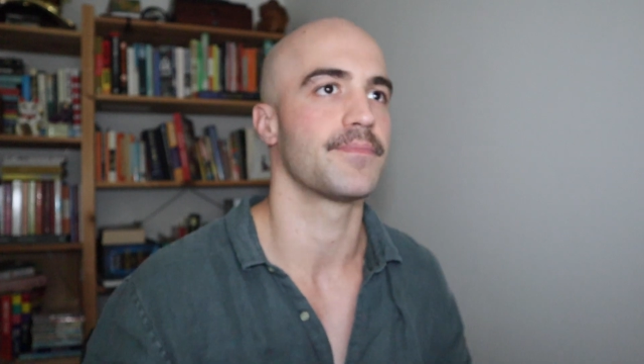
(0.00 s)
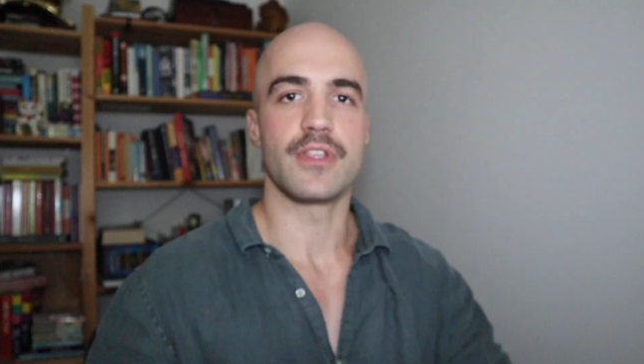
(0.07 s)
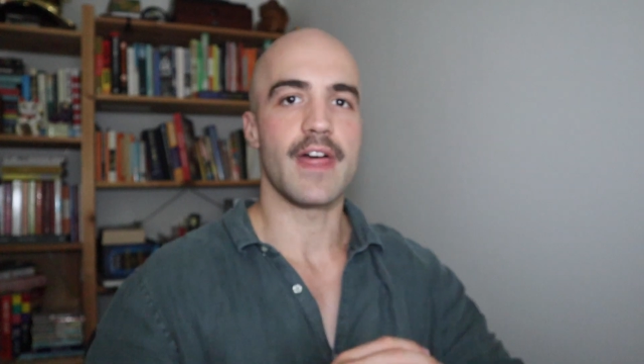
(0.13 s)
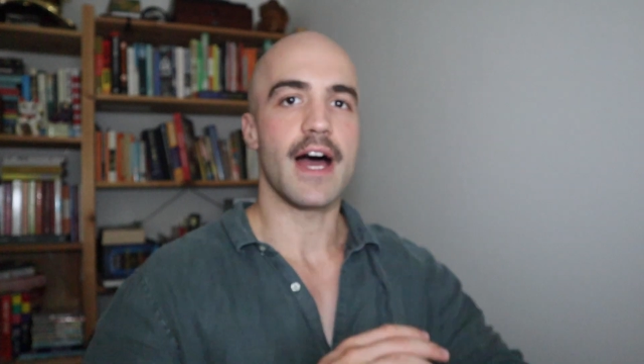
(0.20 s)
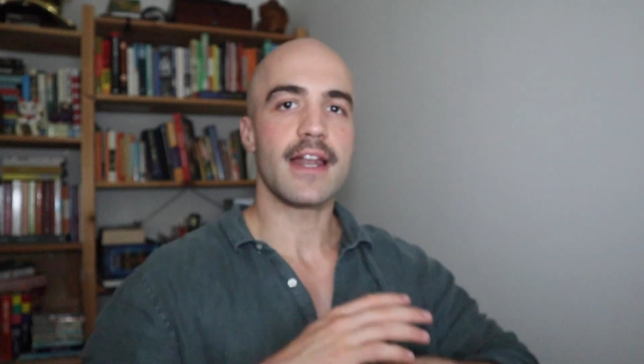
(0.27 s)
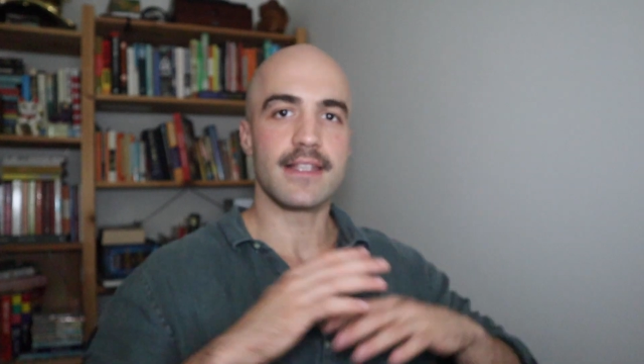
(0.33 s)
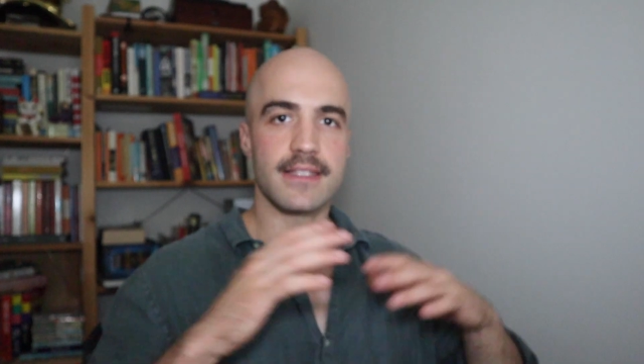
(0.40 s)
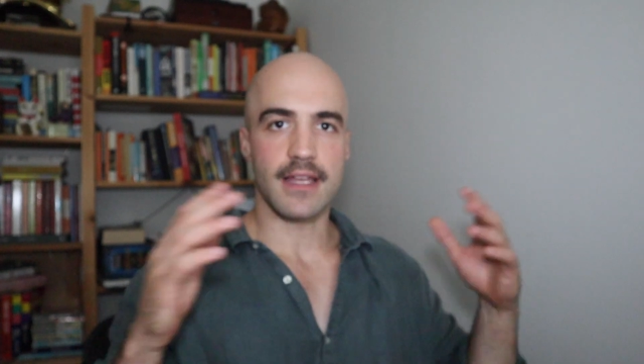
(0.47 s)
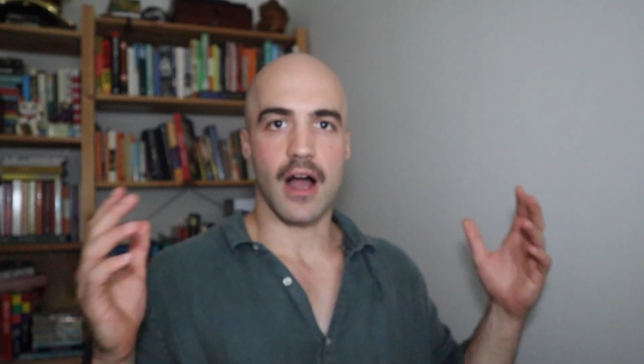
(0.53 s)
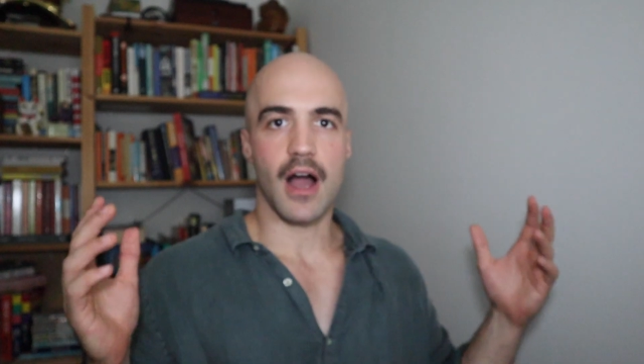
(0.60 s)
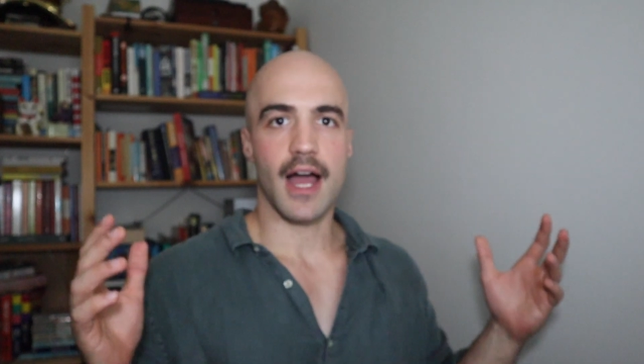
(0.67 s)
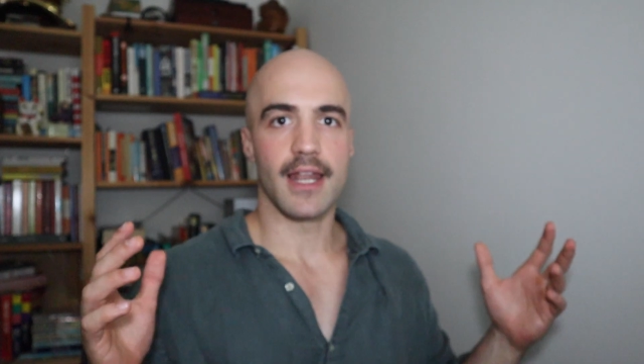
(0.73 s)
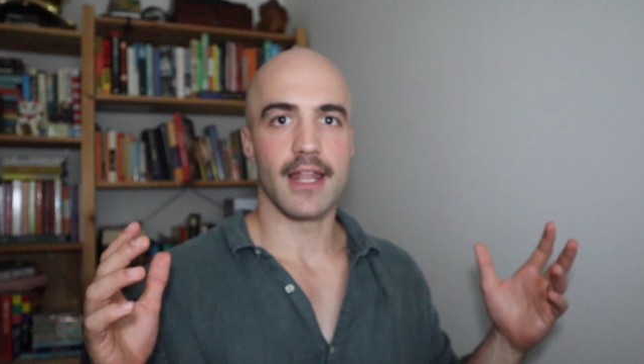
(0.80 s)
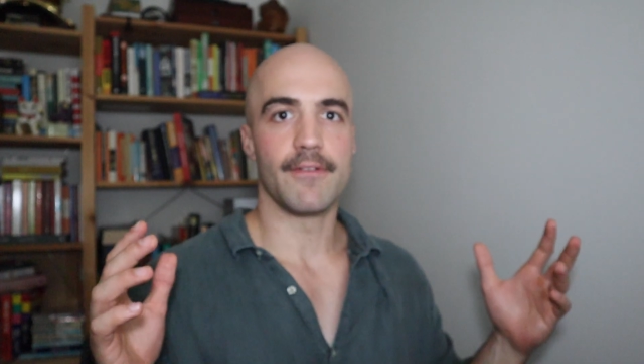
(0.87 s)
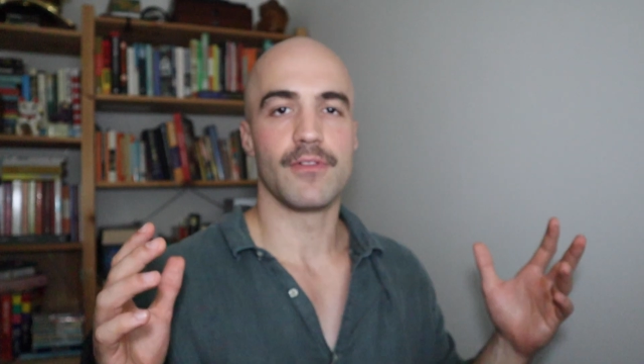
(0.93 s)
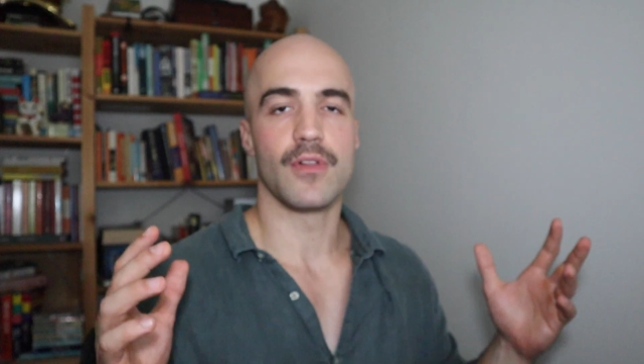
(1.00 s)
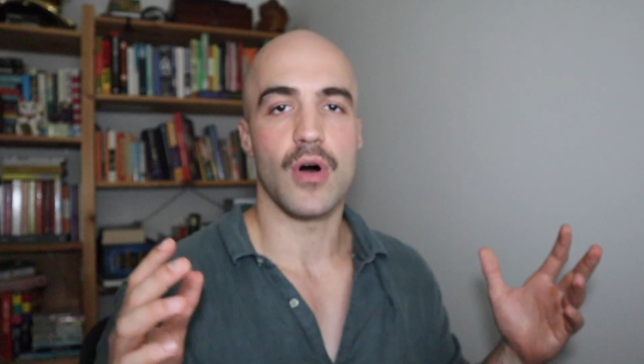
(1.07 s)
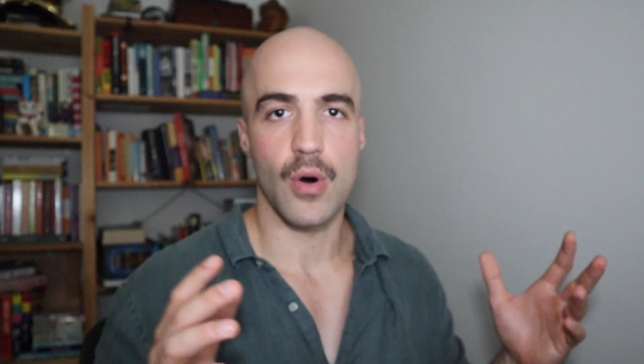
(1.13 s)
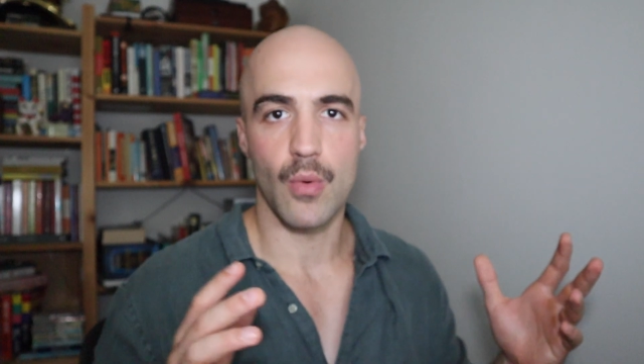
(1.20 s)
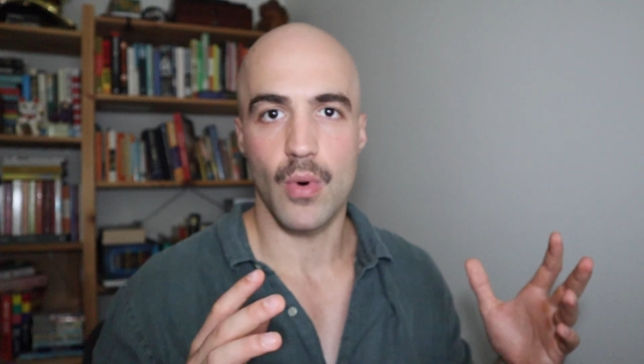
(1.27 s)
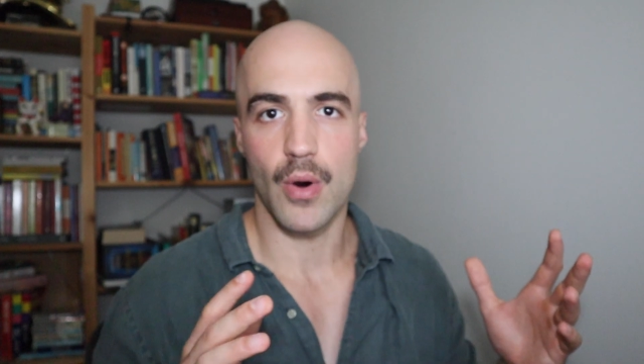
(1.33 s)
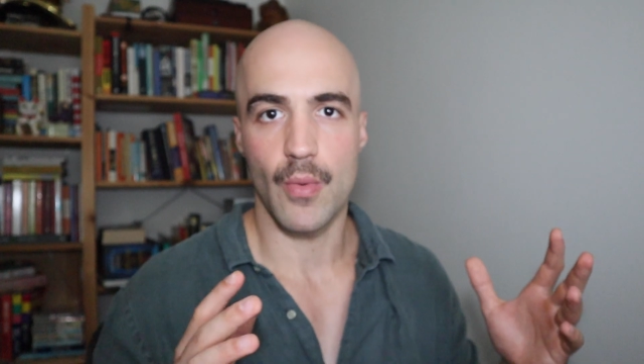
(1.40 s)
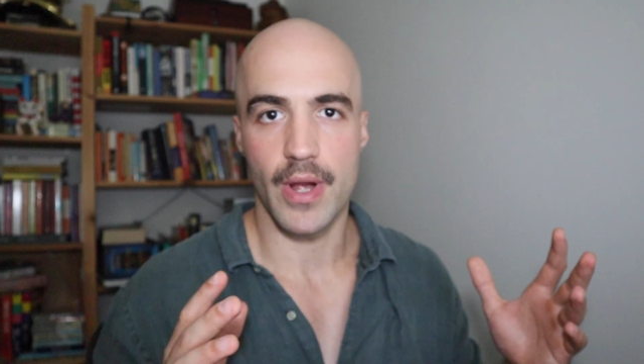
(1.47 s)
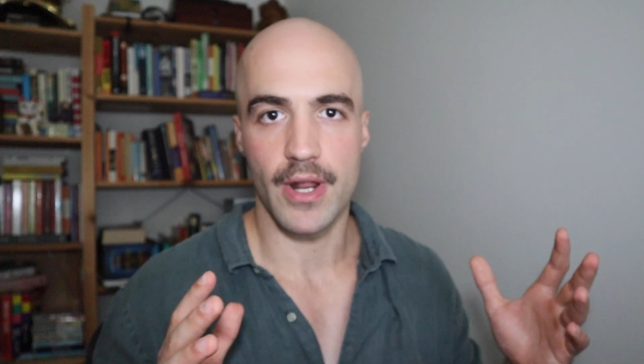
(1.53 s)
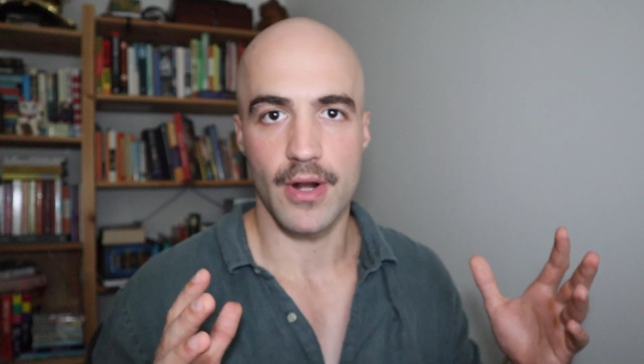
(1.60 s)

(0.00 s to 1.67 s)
So that is the high level on what we're